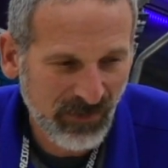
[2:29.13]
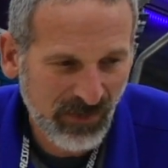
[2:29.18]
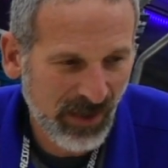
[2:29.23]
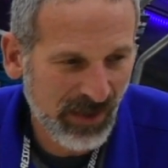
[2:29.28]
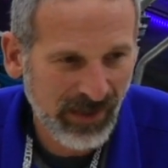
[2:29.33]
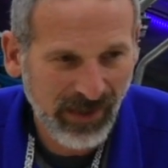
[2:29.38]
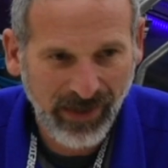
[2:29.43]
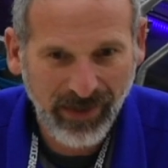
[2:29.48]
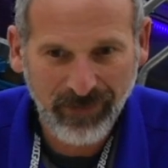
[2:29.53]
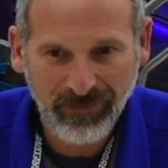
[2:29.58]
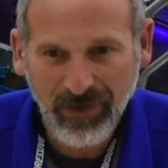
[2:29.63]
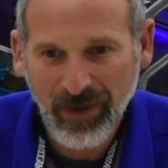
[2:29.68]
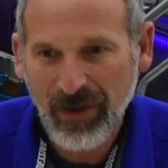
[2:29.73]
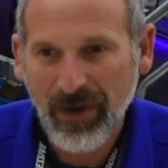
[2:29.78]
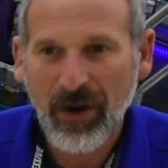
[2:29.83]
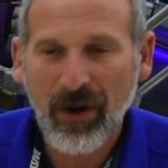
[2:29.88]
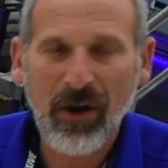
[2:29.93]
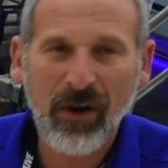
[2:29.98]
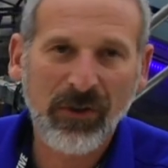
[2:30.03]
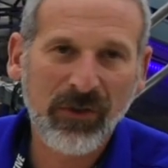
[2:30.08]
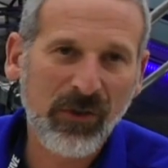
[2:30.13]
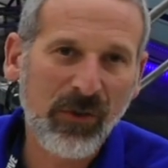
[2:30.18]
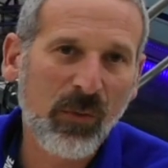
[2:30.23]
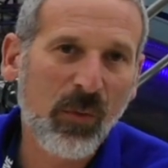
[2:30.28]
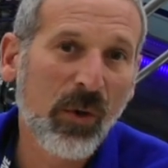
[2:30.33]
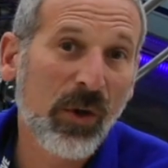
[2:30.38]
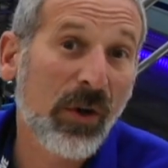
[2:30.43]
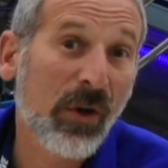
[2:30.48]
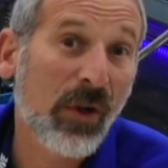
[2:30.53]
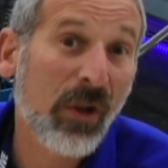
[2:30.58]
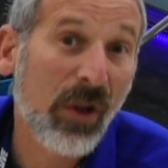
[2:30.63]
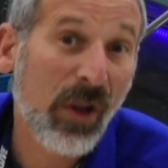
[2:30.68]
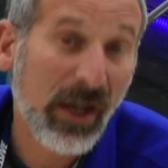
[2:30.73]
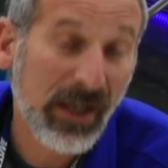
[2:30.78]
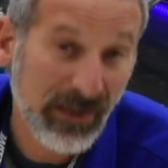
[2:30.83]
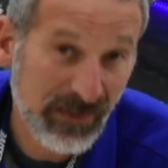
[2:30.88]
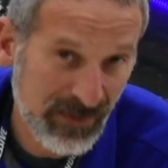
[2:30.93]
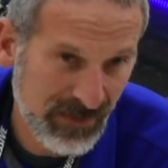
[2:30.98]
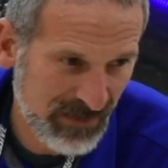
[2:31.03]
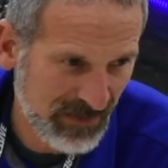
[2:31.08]
You're not gonna have underwater
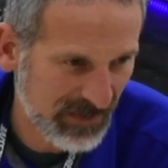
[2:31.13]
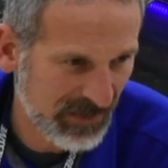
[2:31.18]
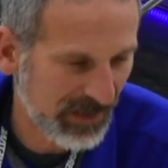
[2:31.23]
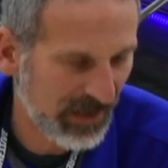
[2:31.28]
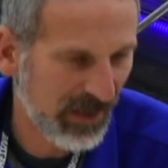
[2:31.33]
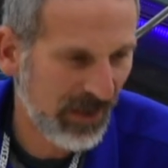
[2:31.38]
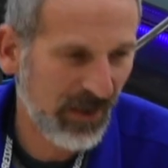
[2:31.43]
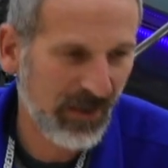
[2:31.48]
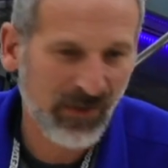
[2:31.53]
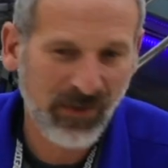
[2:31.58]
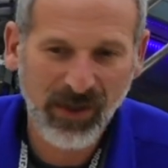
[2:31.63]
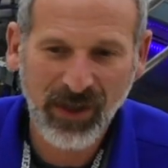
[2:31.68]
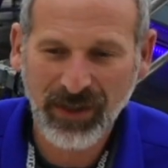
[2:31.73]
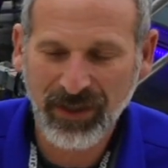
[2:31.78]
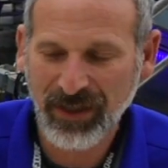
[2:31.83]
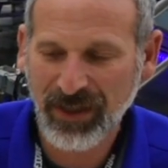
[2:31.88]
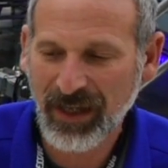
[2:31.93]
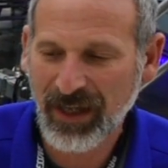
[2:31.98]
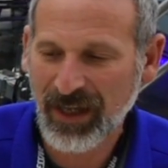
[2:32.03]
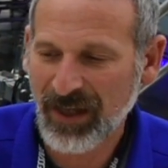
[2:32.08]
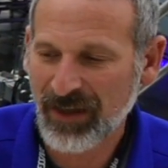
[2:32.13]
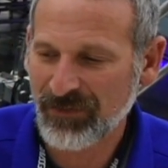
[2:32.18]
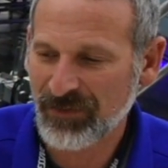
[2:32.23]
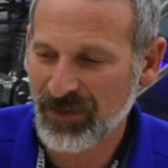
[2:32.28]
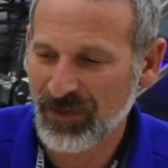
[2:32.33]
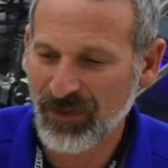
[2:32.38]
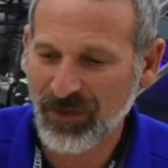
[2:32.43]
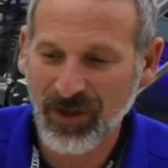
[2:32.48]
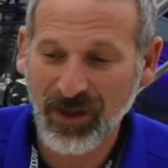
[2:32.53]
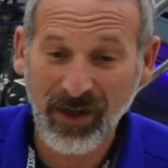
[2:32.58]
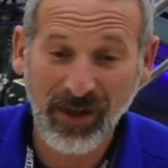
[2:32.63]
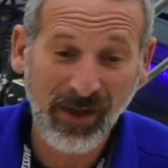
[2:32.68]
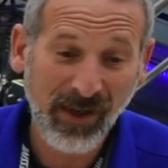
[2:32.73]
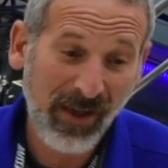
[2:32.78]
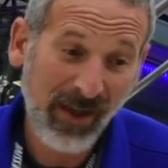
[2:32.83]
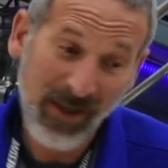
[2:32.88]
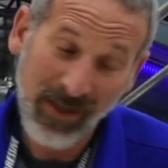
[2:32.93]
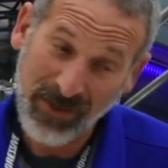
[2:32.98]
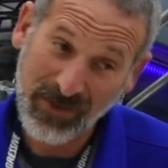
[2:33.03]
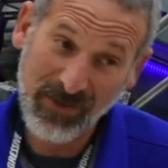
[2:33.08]
lights, you know, you're not gonna have your
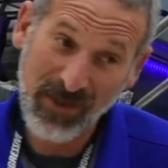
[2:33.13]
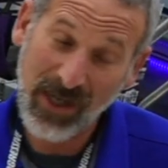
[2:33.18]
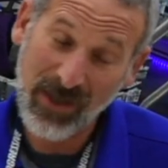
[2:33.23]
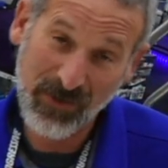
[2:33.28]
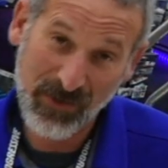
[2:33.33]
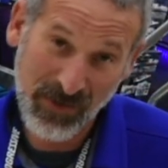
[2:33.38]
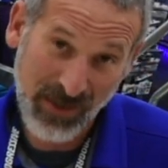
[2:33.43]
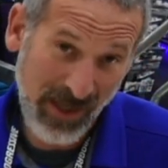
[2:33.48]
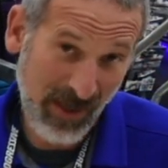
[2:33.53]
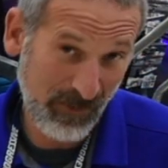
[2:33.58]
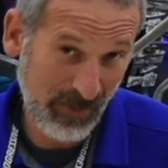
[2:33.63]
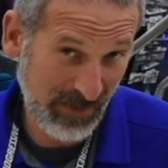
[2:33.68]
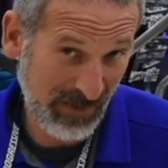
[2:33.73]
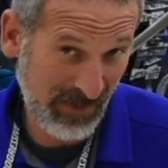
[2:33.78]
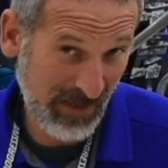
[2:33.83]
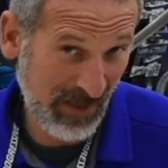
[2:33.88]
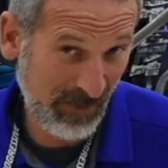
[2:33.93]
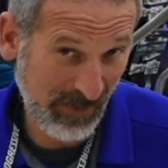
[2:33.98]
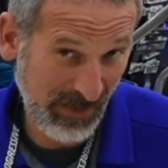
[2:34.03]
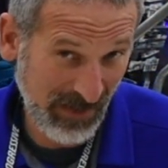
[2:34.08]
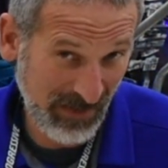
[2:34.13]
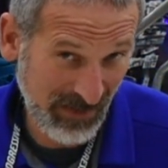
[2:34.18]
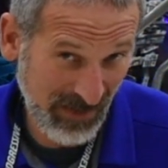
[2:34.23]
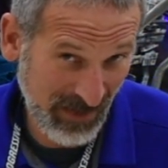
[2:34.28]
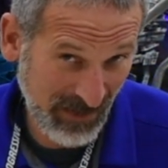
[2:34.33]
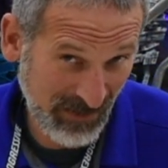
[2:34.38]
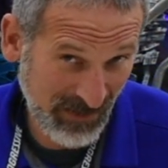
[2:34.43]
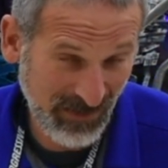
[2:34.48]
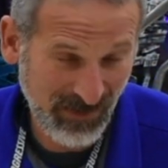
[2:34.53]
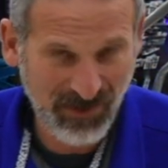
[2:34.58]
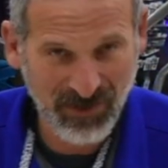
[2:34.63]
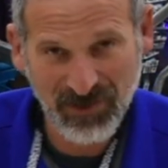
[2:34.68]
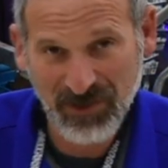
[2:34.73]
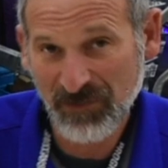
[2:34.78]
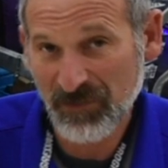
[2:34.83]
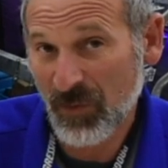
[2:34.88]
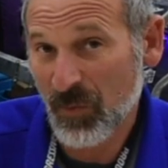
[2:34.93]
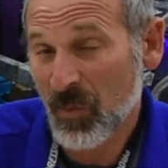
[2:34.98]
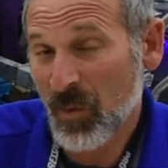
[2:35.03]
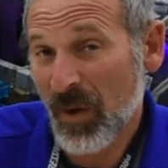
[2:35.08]
gyroscopic stabilization
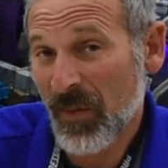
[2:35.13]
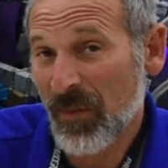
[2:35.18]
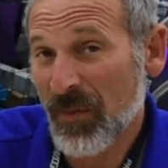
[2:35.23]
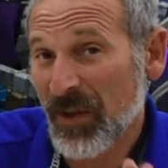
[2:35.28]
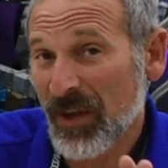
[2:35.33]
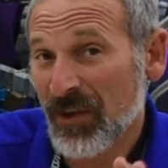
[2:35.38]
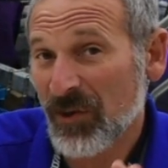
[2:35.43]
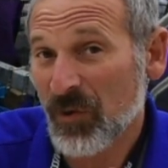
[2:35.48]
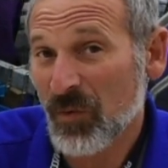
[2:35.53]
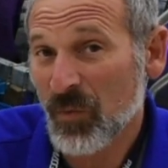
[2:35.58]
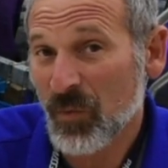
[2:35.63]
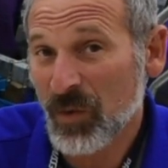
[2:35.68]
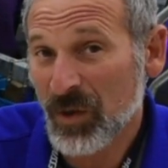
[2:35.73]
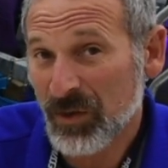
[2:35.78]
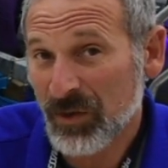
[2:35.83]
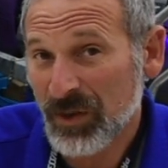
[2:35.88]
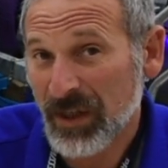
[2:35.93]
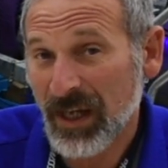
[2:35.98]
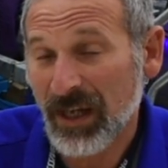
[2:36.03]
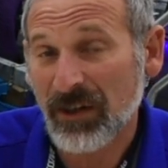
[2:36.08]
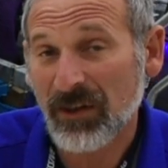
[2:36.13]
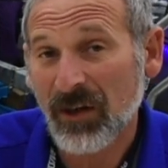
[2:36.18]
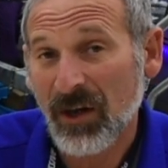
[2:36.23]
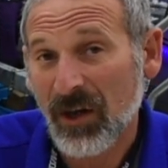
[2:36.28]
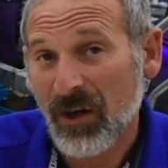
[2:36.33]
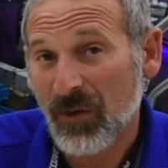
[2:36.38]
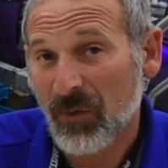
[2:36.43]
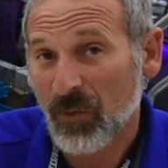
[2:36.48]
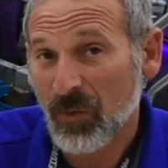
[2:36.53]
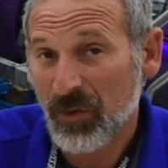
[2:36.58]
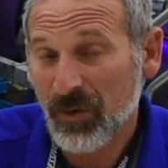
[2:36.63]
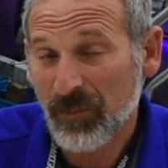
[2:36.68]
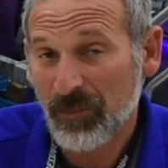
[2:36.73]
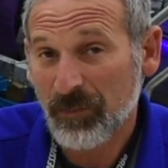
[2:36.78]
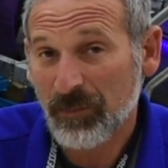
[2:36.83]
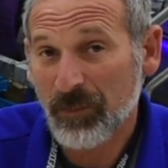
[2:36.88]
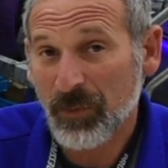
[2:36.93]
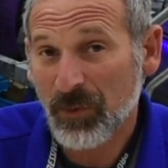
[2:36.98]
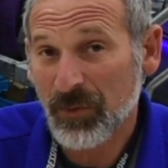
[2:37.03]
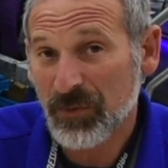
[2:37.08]
system. But one thing you will get on the
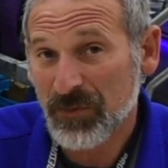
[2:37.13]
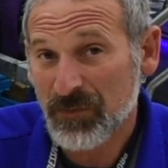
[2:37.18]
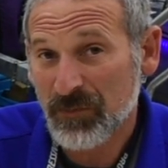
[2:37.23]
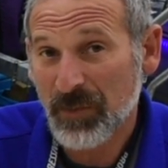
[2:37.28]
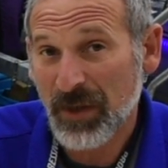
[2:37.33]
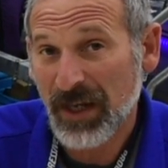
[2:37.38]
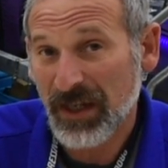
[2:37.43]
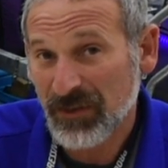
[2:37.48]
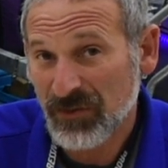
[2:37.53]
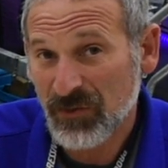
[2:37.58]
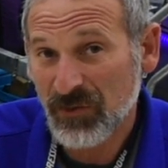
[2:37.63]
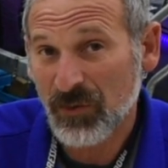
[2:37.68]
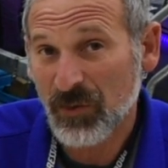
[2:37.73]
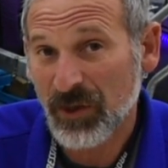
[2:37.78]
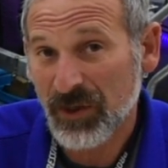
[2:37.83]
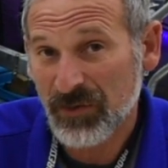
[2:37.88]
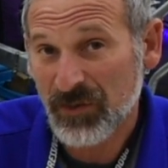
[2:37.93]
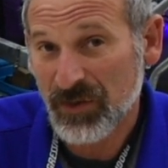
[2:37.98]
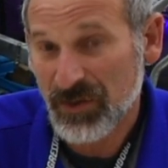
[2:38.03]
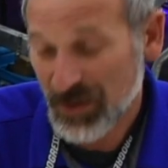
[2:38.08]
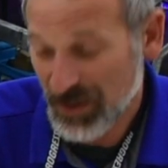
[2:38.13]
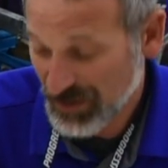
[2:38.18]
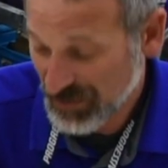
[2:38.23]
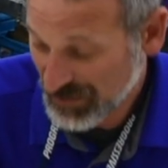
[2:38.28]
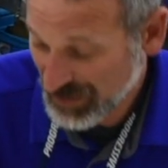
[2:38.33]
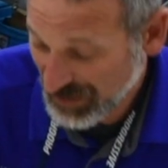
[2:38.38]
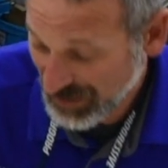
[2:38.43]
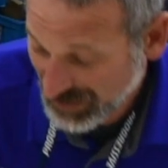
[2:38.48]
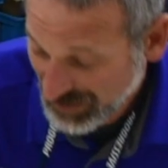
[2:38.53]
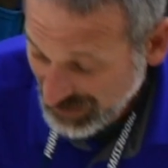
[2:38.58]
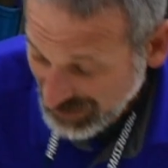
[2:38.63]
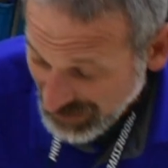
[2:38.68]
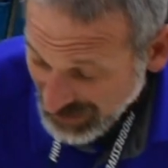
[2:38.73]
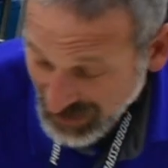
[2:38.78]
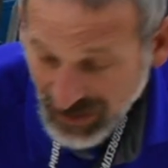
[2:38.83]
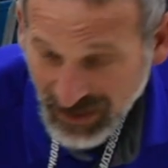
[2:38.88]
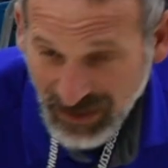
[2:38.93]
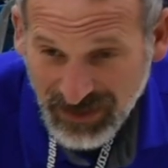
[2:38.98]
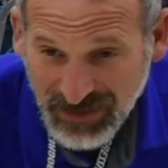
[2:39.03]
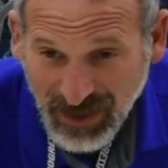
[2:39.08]
Bull's Bay 200cc
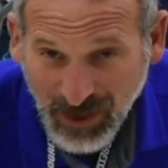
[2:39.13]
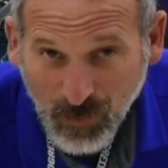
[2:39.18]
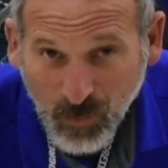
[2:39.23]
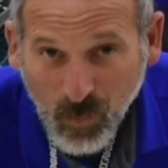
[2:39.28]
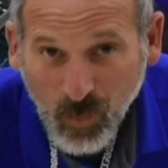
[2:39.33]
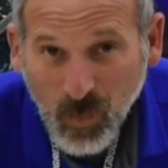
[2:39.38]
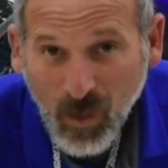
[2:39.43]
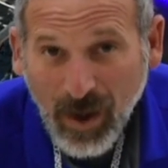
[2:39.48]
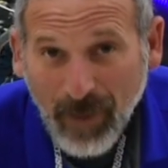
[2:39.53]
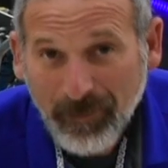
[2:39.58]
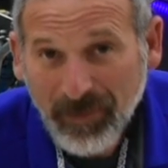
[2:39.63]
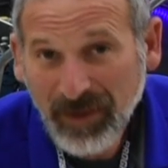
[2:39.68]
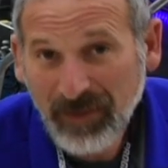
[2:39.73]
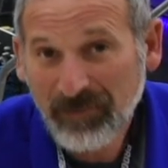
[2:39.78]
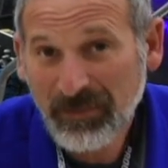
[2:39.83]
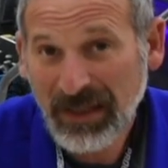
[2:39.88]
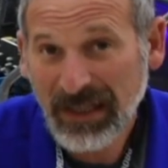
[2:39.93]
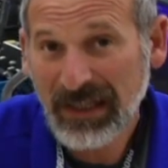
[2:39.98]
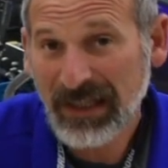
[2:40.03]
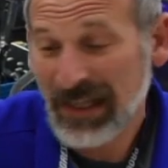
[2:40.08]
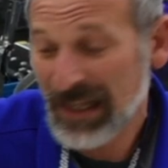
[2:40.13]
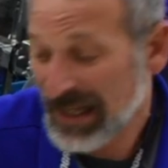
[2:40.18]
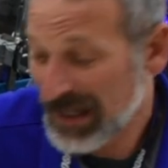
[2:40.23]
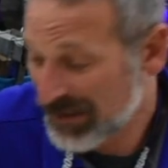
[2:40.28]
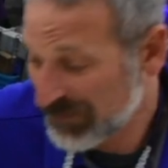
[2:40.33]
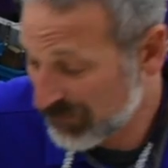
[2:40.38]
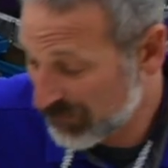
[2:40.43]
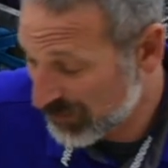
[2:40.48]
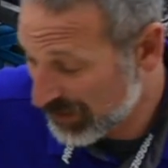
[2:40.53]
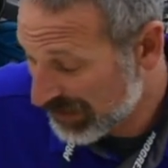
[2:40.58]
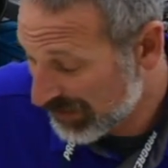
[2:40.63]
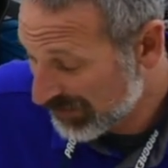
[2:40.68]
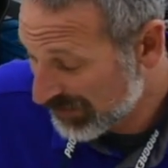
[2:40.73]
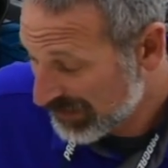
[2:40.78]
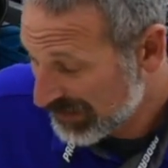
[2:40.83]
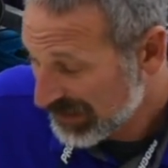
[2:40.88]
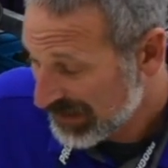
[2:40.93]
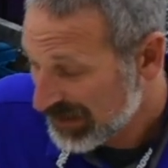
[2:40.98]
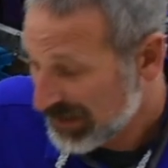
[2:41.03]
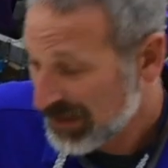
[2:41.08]
is a whopping big live well.
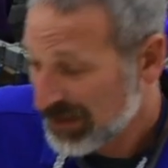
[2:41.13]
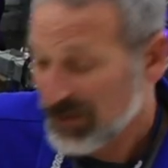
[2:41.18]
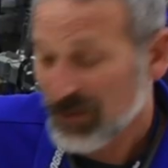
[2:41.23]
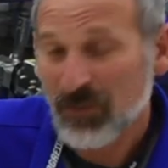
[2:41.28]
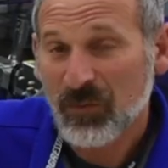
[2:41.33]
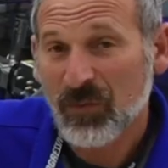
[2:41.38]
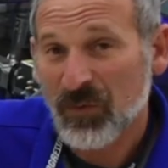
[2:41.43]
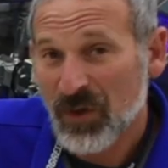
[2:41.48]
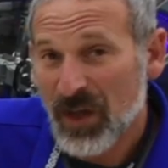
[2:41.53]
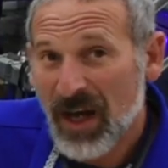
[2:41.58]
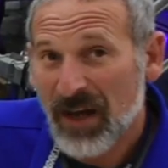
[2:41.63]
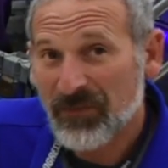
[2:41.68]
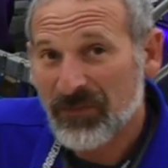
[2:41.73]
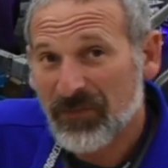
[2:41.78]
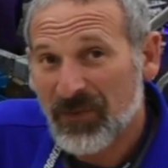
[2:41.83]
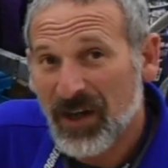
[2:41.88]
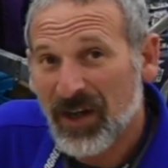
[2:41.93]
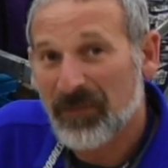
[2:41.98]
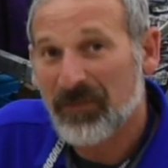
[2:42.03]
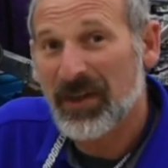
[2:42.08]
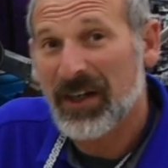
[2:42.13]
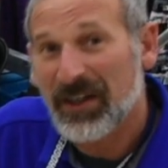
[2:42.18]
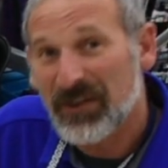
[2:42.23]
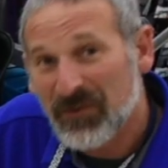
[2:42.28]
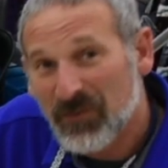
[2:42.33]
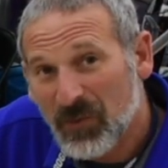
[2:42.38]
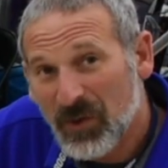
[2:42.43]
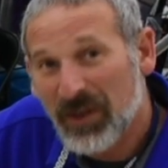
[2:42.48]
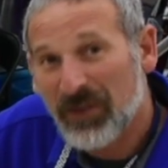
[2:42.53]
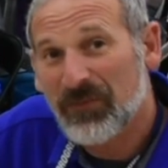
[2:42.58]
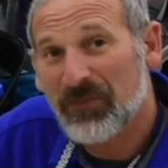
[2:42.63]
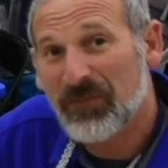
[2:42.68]
You will not find many 20